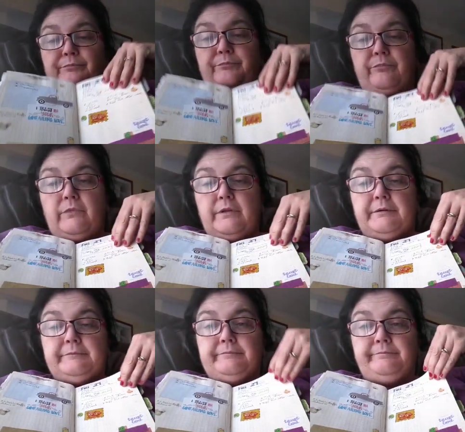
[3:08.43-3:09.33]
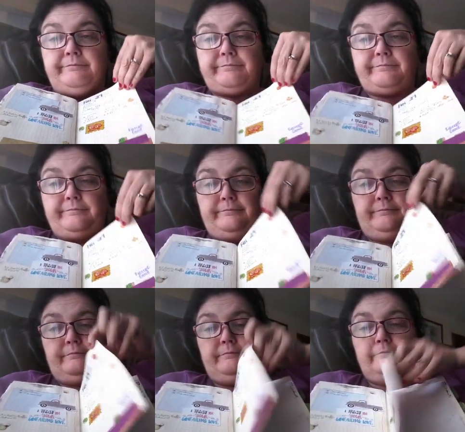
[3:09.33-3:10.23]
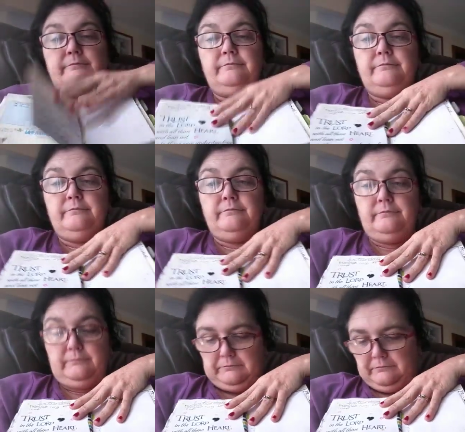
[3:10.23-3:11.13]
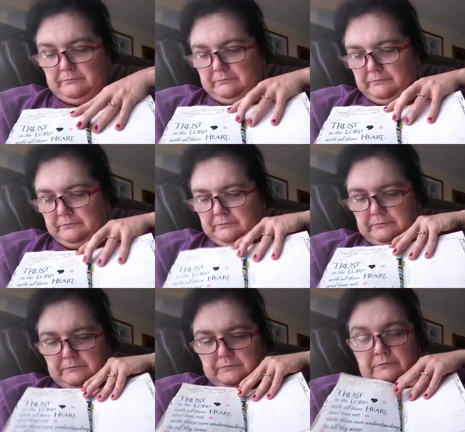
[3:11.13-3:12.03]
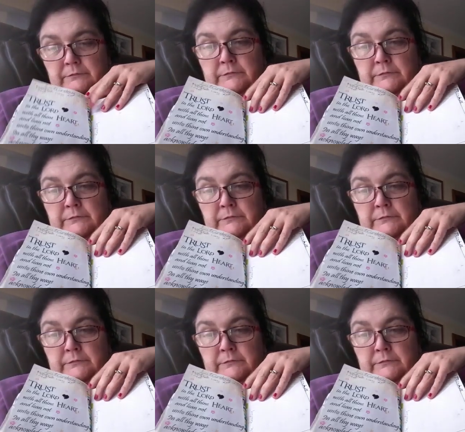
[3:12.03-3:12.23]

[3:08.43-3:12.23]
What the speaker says: Nobody speaks.